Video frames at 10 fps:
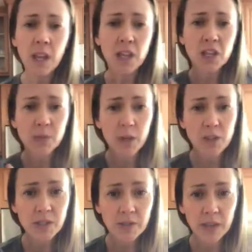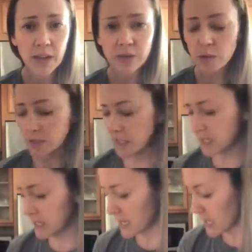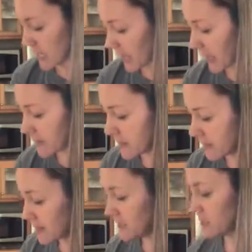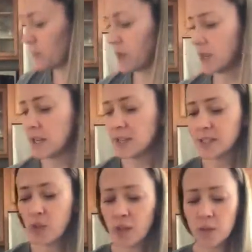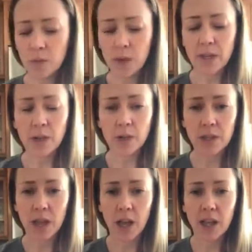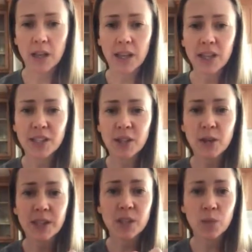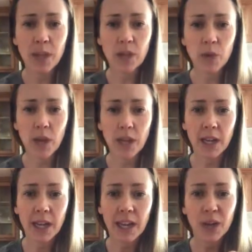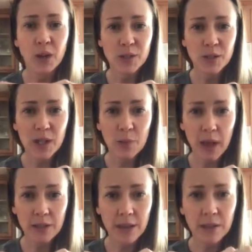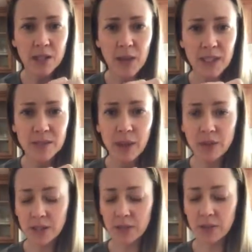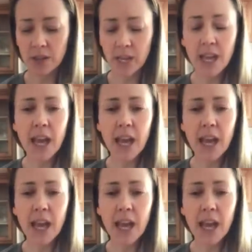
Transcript: and you just want to use it flat and folded. And then this one is called the window cloth. So it says window on it, and it also say backlock, so it has the microsilver.